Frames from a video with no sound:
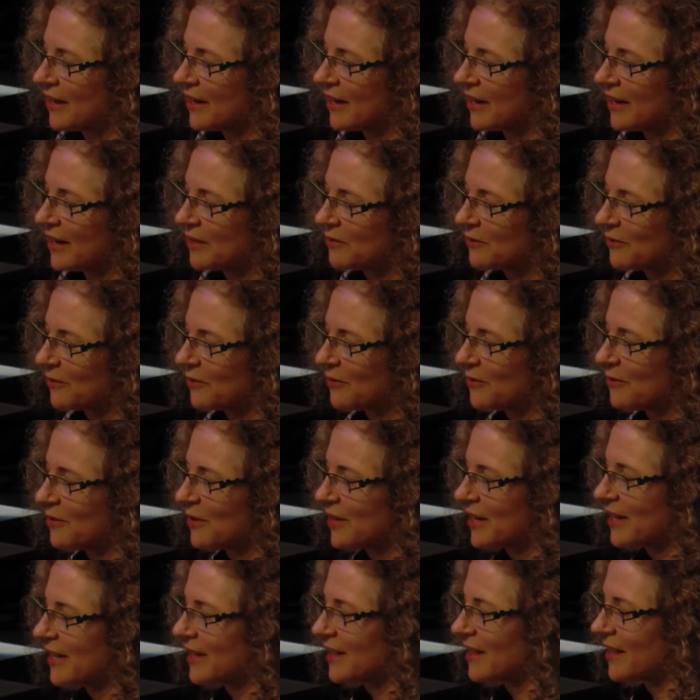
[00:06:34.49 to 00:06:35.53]
And what
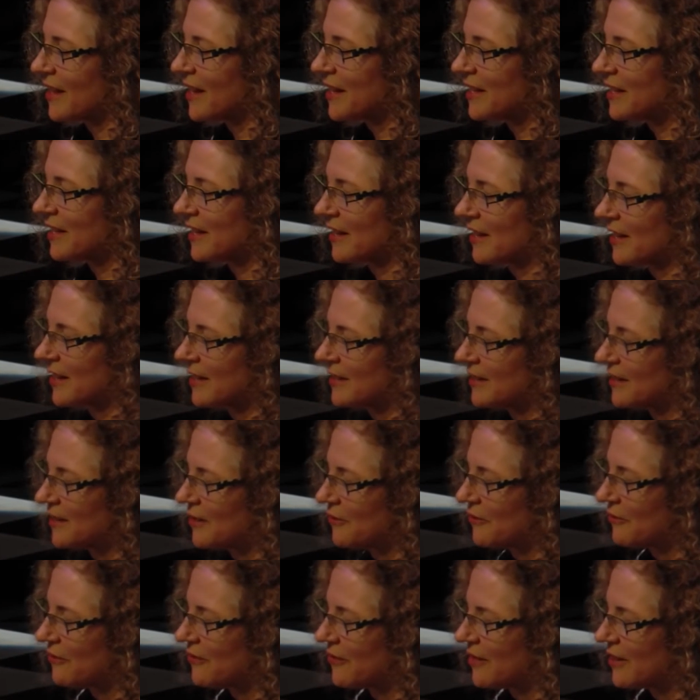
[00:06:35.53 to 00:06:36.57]
I'd like is if,
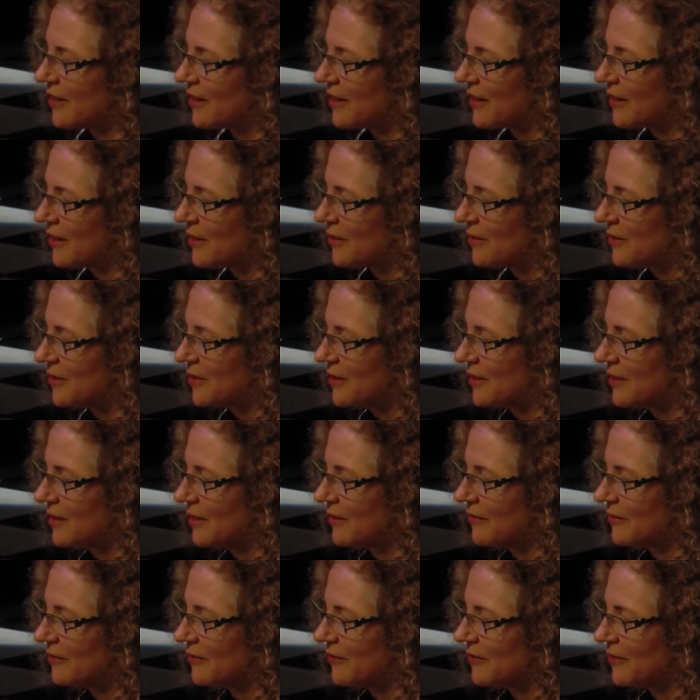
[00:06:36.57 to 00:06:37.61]
Kristen,
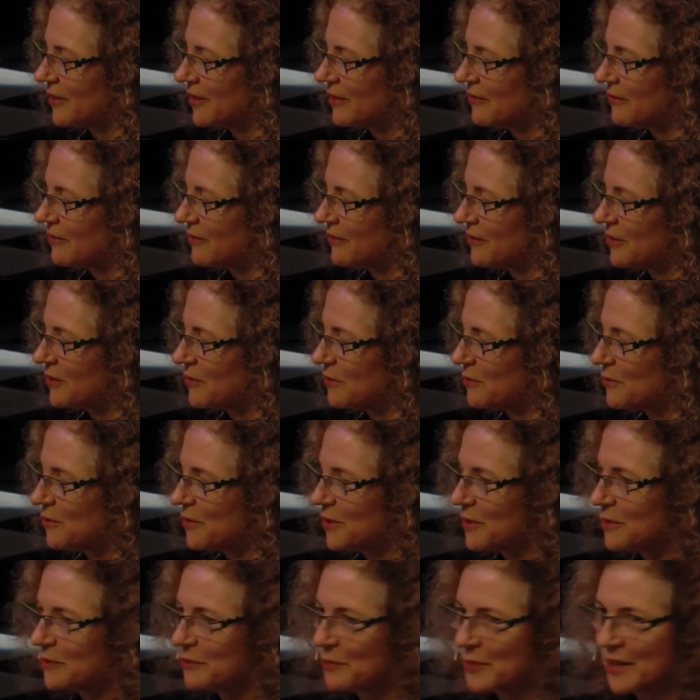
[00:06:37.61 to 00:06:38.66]
if you
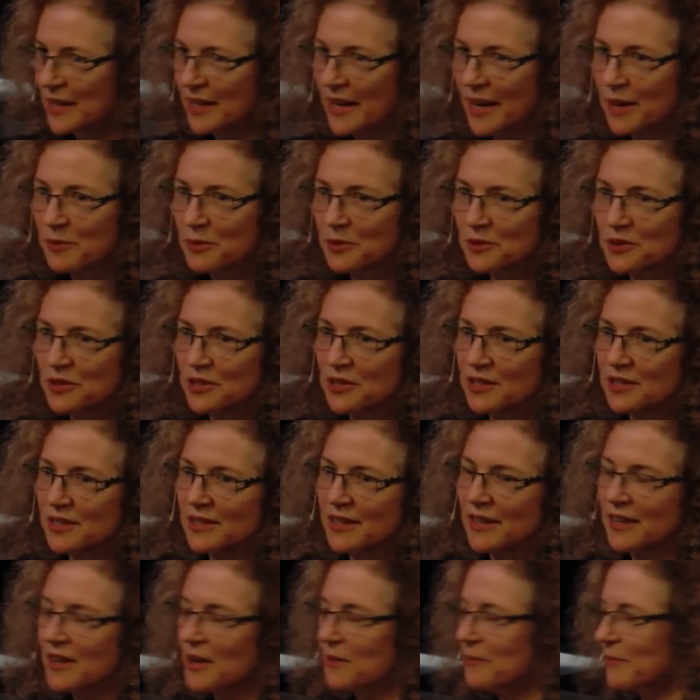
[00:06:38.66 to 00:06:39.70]
would be able to
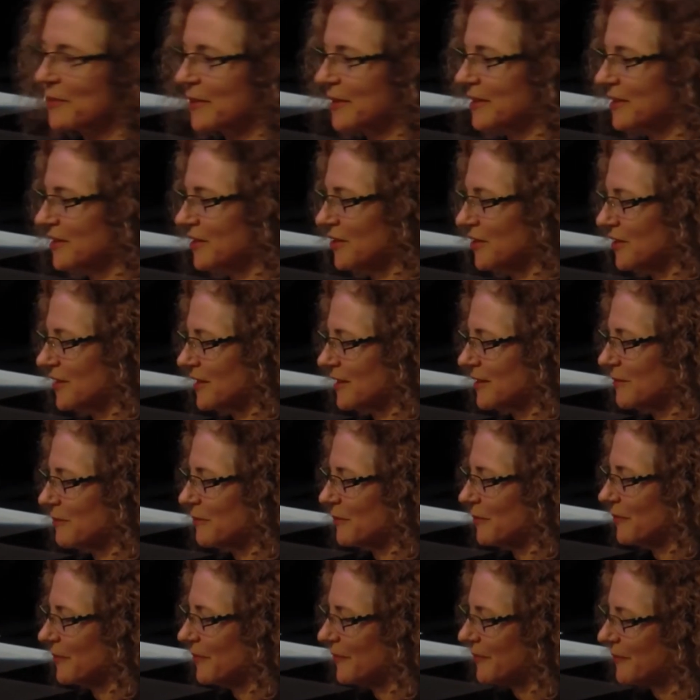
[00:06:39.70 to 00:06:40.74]
sit up and
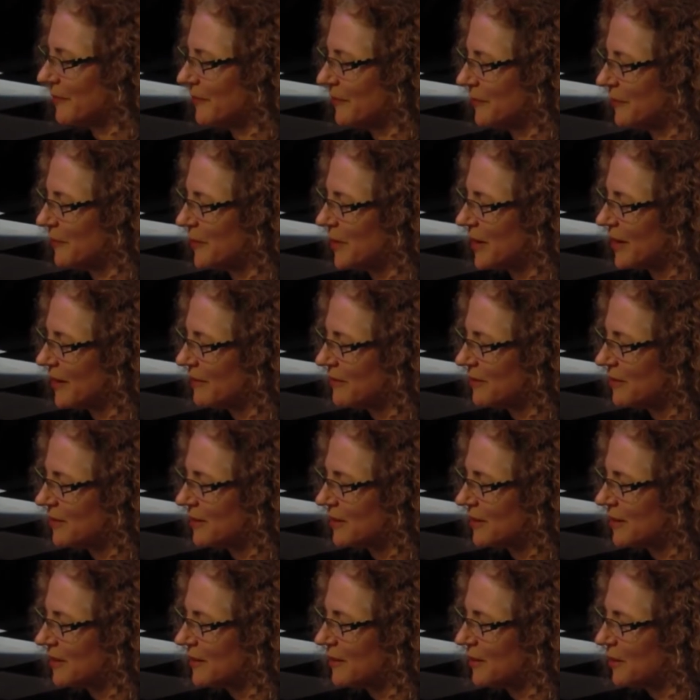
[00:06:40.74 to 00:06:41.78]
we have just
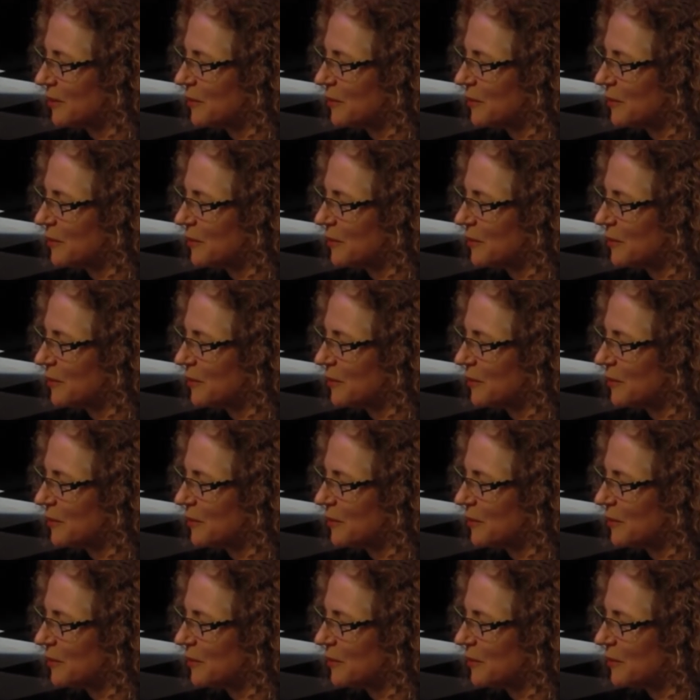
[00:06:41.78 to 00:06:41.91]
a little